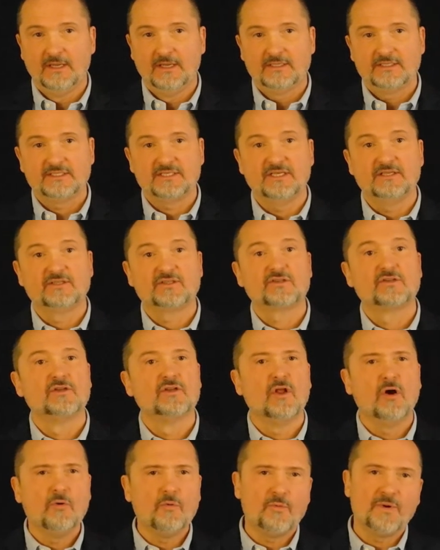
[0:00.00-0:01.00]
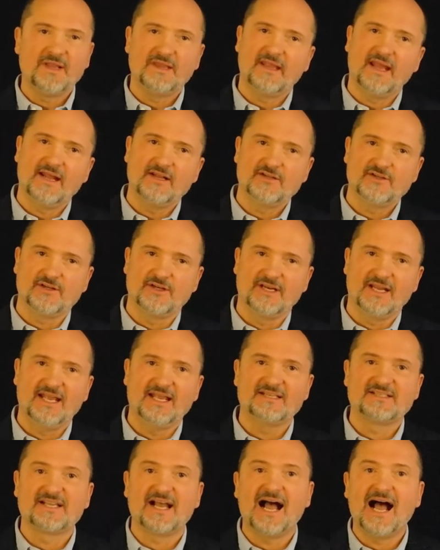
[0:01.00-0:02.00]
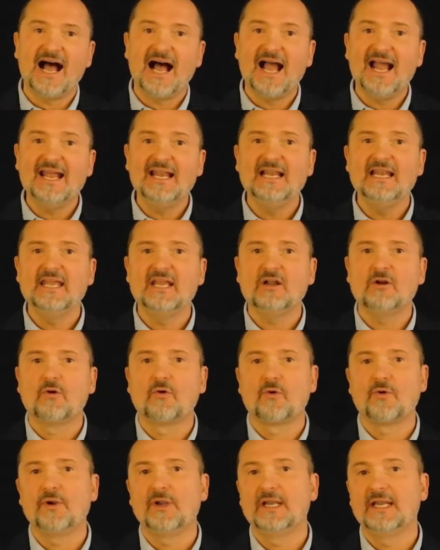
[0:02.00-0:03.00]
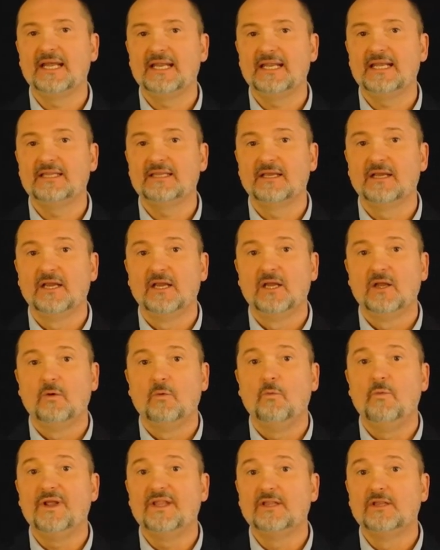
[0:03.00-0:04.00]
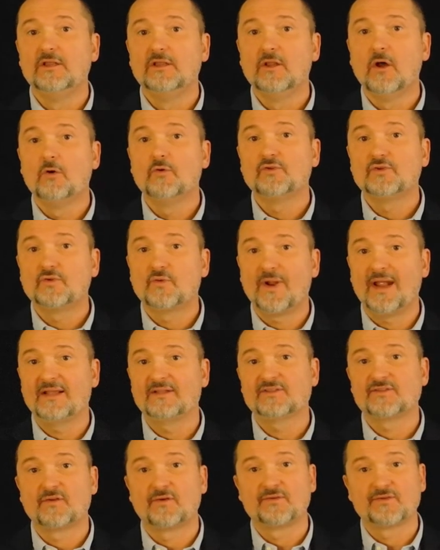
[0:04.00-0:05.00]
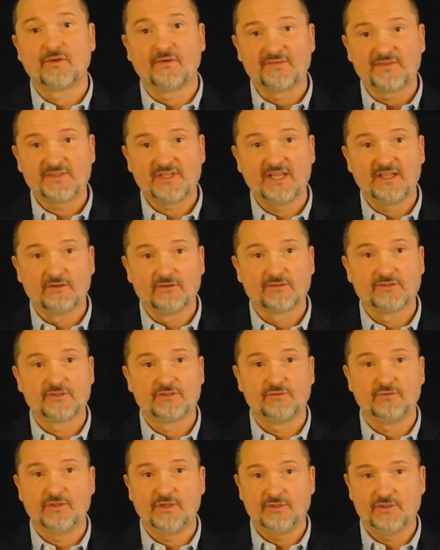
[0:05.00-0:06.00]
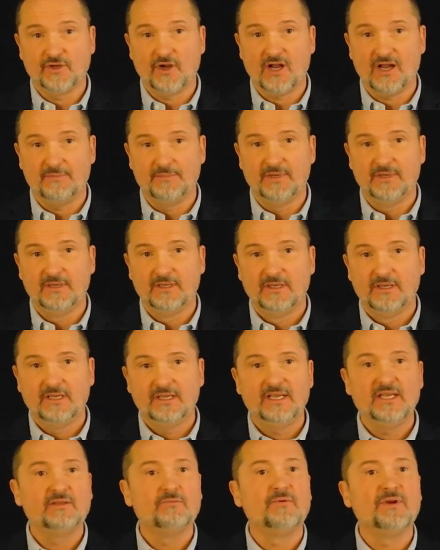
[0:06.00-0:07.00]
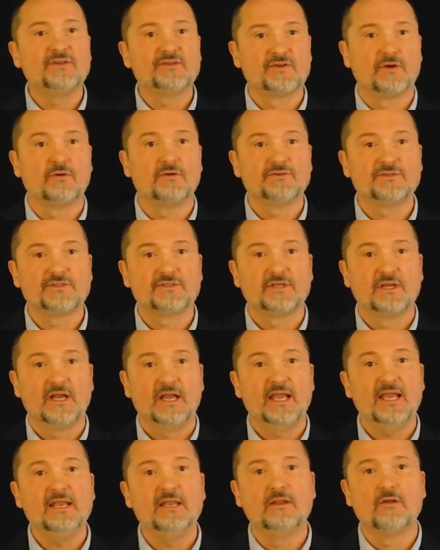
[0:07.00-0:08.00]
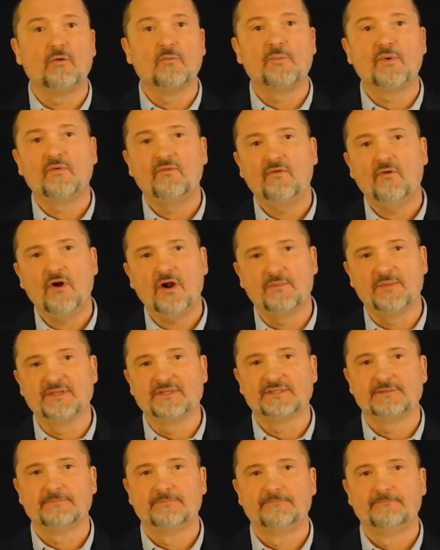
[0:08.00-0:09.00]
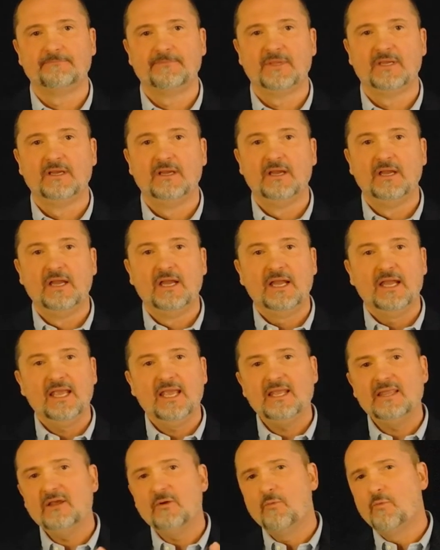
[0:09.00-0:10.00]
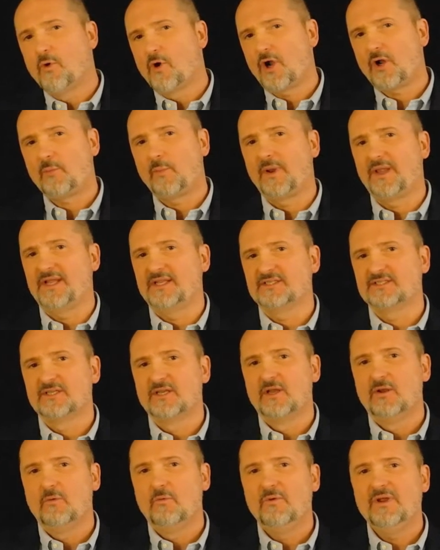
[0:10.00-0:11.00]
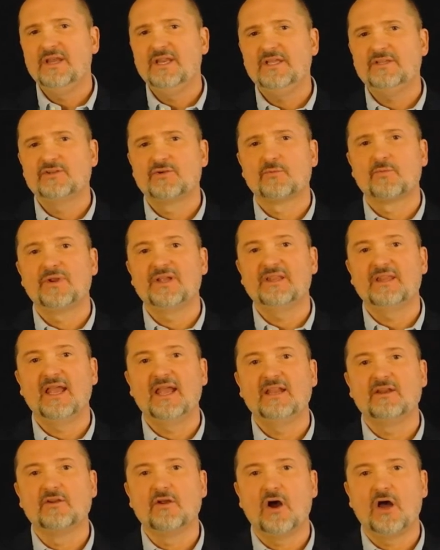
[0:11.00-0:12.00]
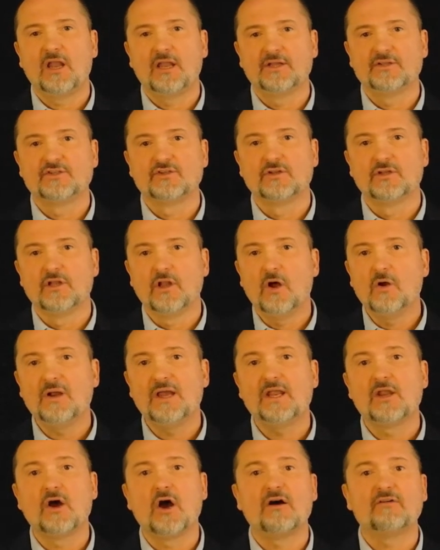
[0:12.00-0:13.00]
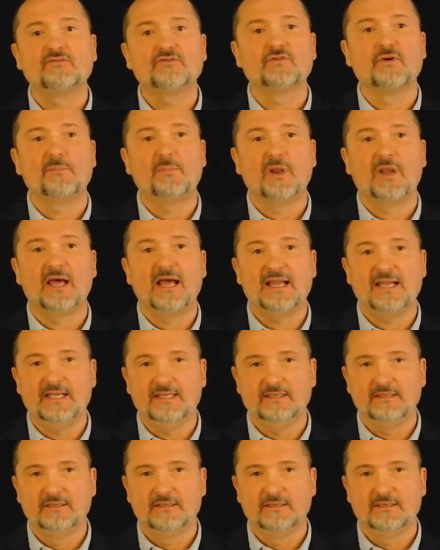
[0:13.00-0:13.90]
Since low retention is highly correlated with low transfers of skills to the job, it results in low performance. In the workplace, we need to retain knowledge long enough to apply it.